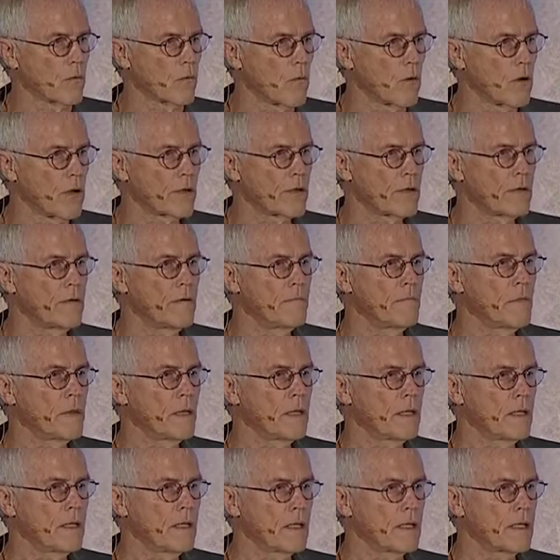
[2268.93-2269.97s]
water.
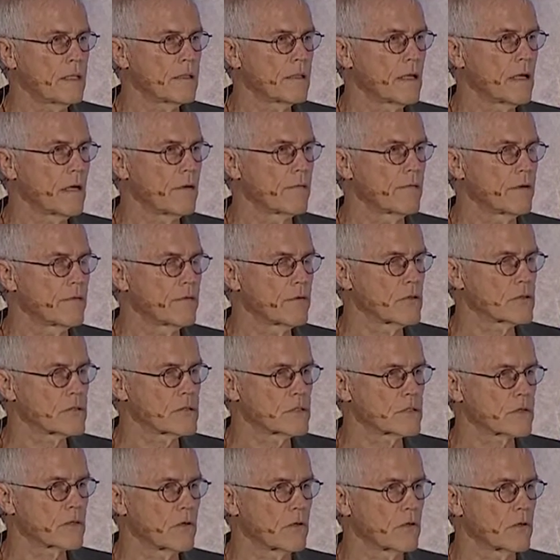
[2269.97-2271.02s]
It uh,
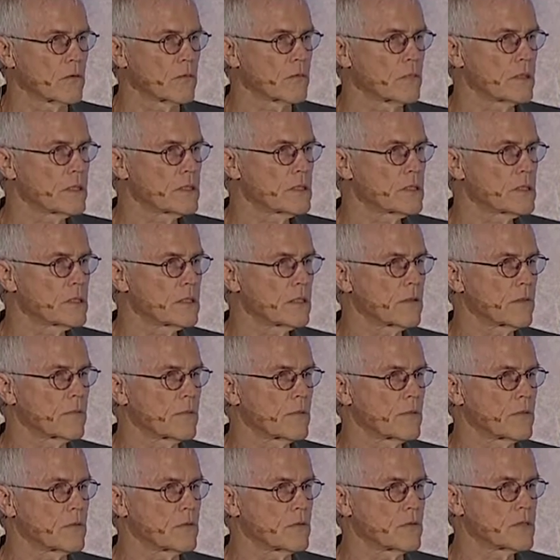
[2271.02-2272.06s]
reverses coral bleaching. It
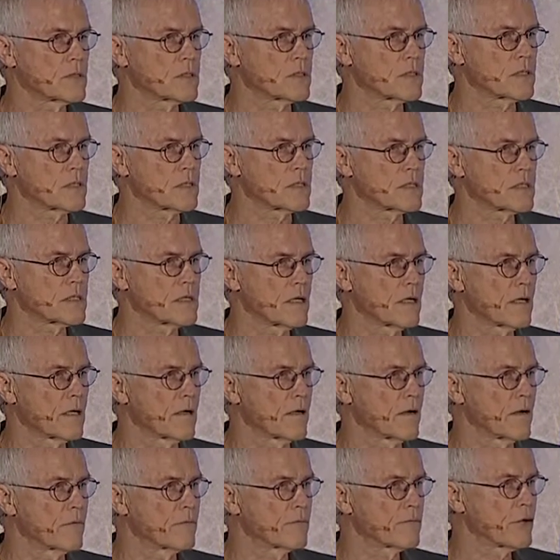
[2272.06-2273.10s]
produces
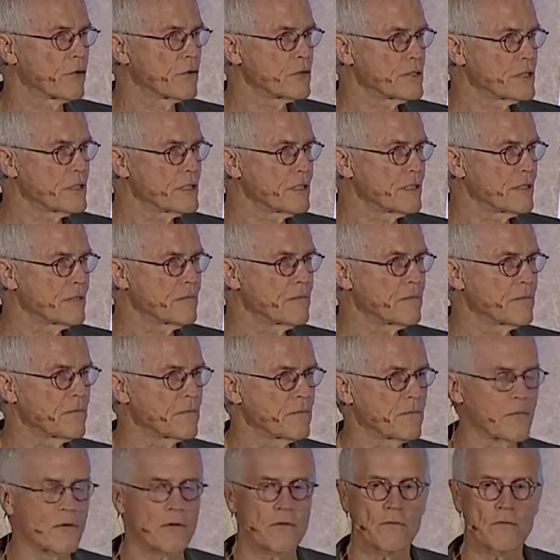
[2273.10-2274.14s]
uh, protein
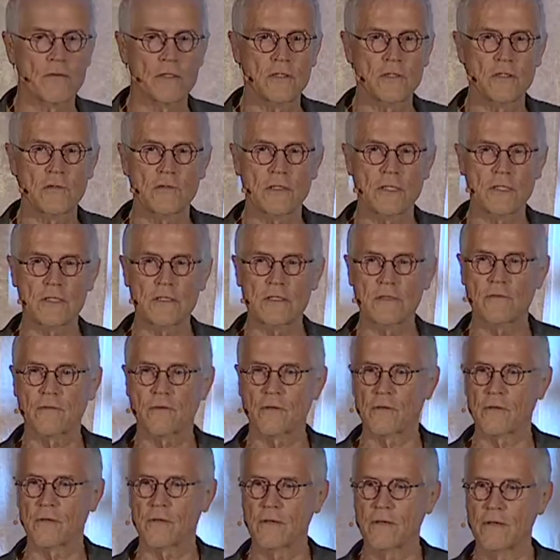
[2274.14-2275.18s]
for fisheries,
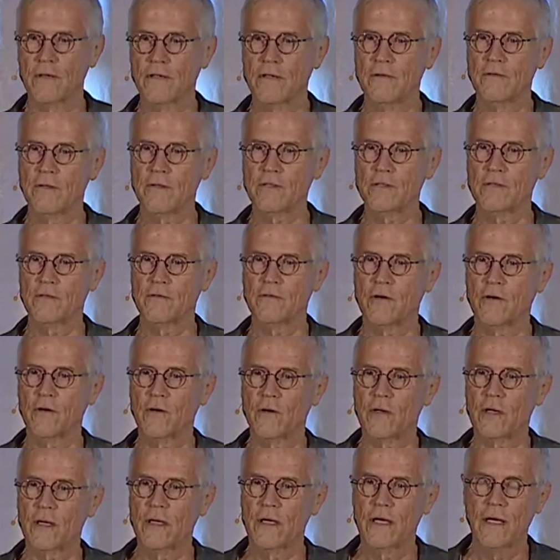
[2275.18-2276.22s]
for
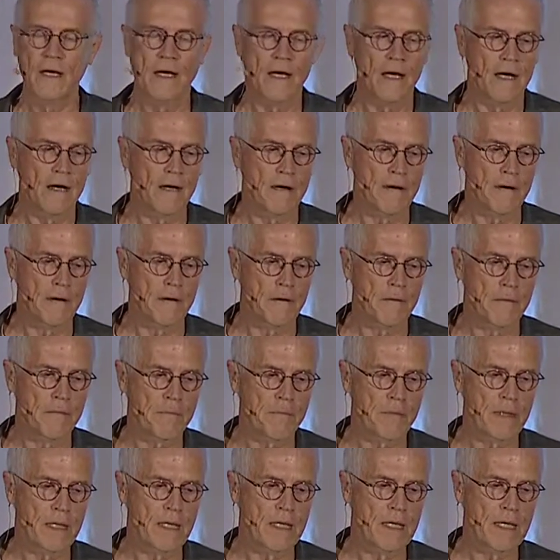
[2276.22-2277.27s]
fisherfolk.
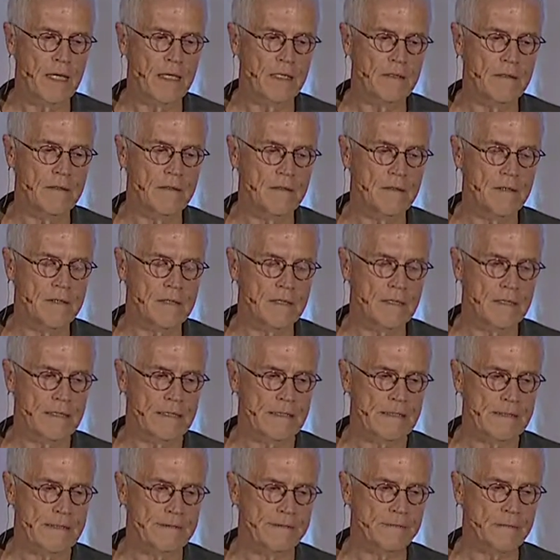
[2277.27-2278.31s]
Um, and
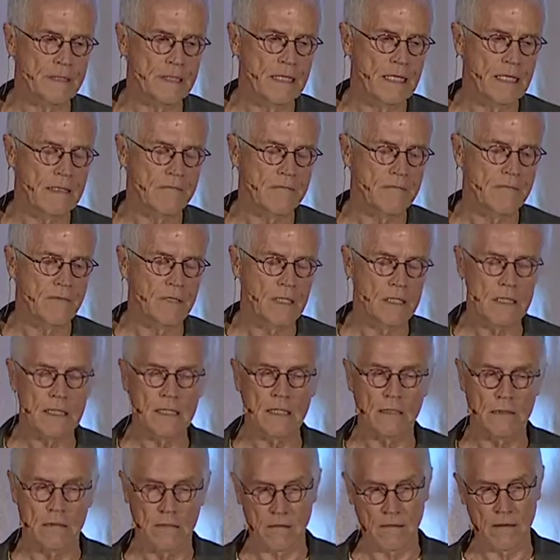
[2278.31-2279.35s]
um, it
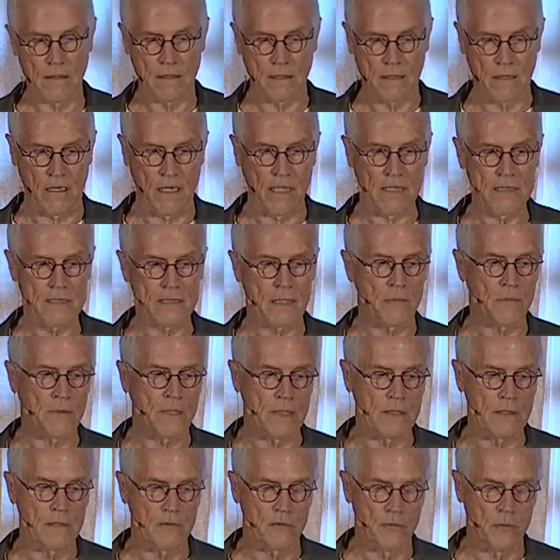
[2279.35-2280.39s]
really it costs
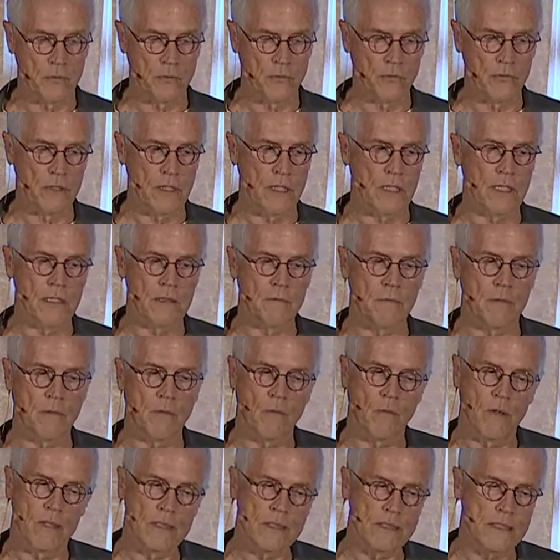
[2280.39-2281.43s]
something to put in, but
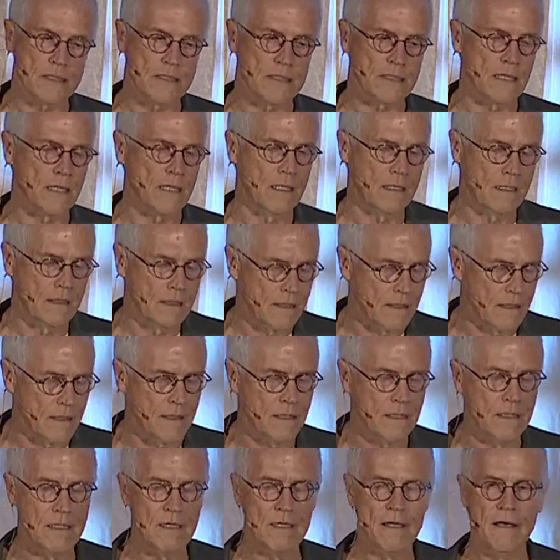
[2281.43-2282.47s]
once it's
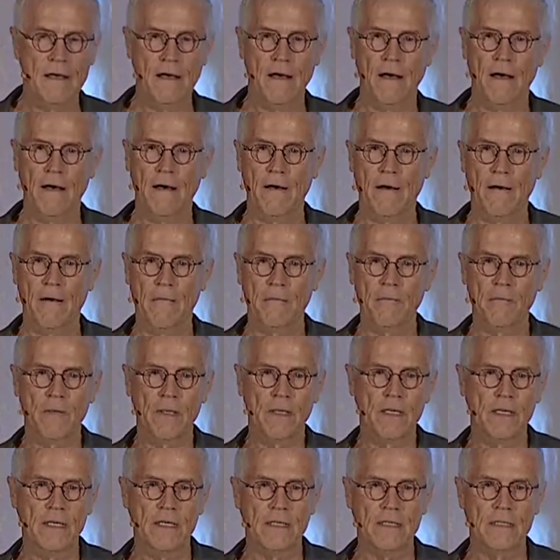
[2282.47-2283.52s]
in, um,
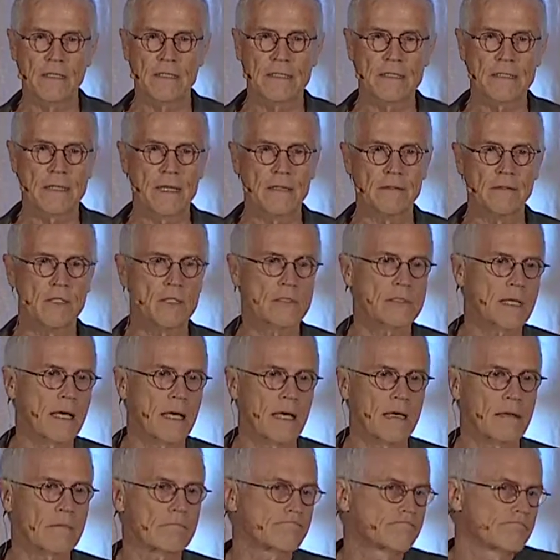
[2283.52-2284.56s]
it is just
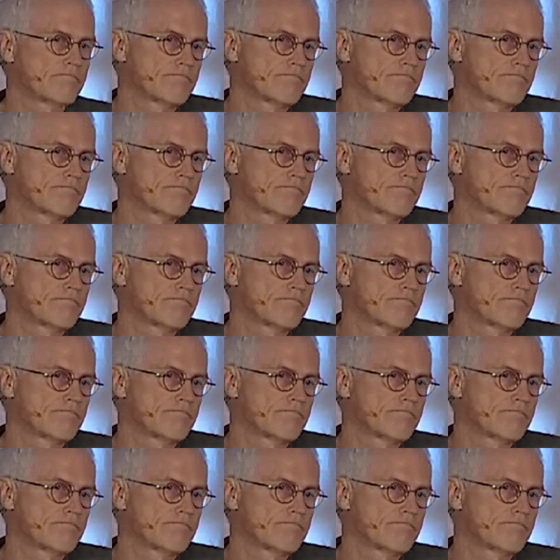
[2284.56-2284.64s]
like